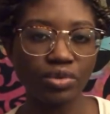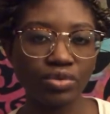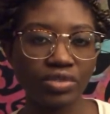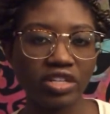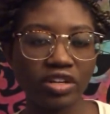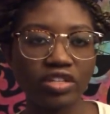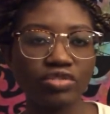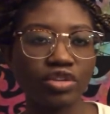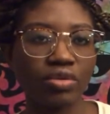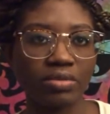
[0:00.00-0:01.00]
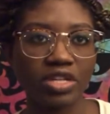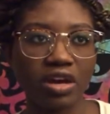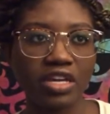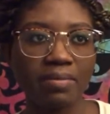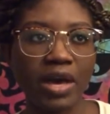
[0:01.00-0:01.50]
a mood reader you know what i'm
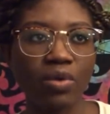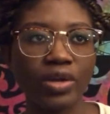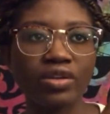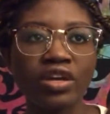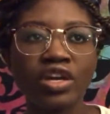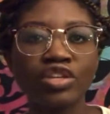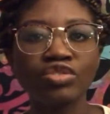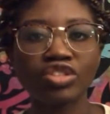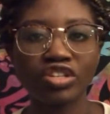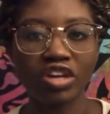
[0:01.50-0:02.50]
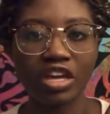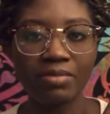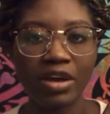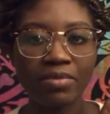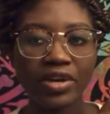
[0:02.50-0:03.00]
talking about when you start
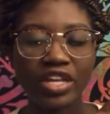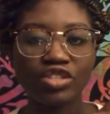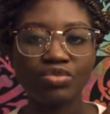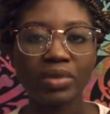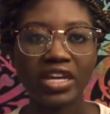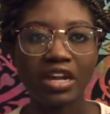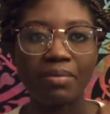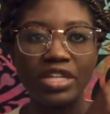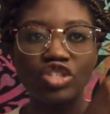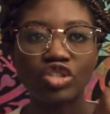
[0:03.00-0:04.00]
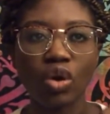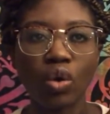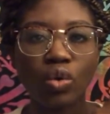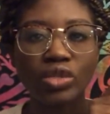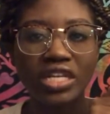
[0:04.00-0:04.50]
talking about a book and you pick it up and just
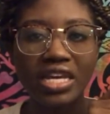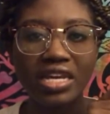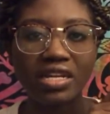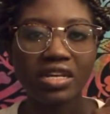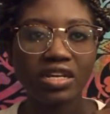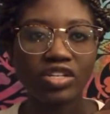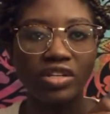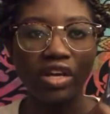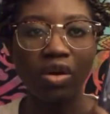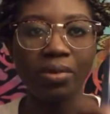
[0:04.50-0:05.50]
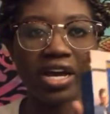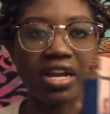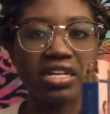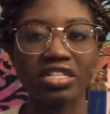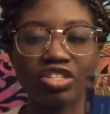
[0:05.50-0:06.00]
holding it you're like oh my
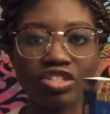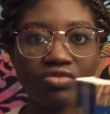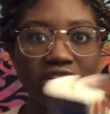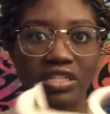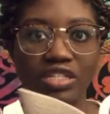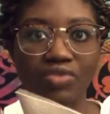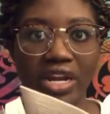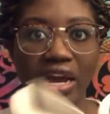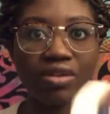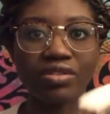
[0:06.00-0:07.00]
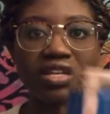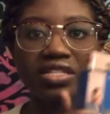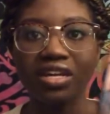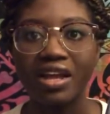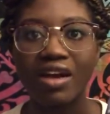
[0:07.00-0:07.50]
god i need to start reading this right now
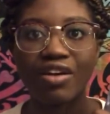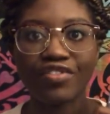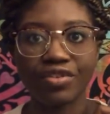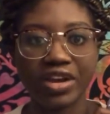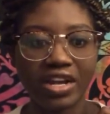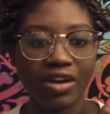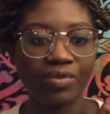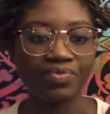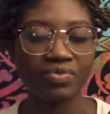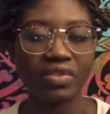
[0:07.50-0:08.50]
that's kind of how i feel right now